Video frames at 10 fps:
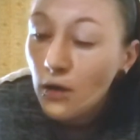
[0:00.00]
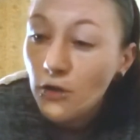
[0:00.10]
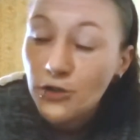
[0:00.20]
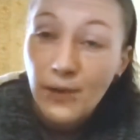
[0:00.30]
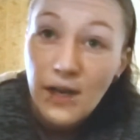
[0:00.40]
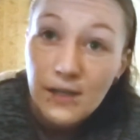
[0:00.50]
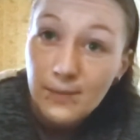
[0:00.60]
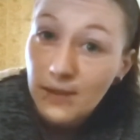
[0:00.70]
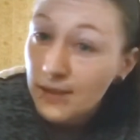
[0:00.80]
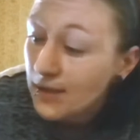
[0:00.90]
Which my
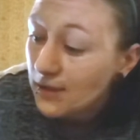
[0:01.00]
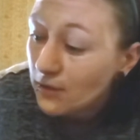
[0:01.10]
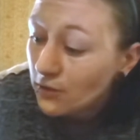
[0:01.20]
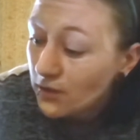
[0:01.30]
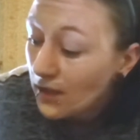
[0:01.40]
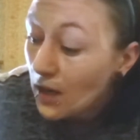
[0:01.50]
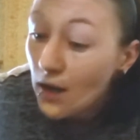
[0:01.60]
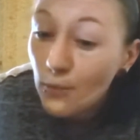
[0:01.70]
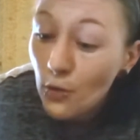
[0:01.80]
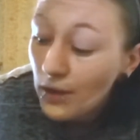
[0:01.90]
husband says it looks like
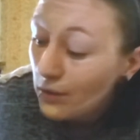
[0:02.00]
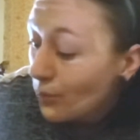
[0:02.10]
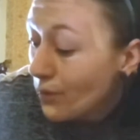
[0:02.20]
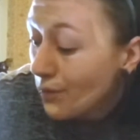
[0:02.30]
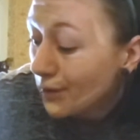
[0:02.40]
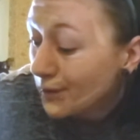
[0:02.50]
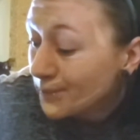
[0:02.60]
I'm going to war.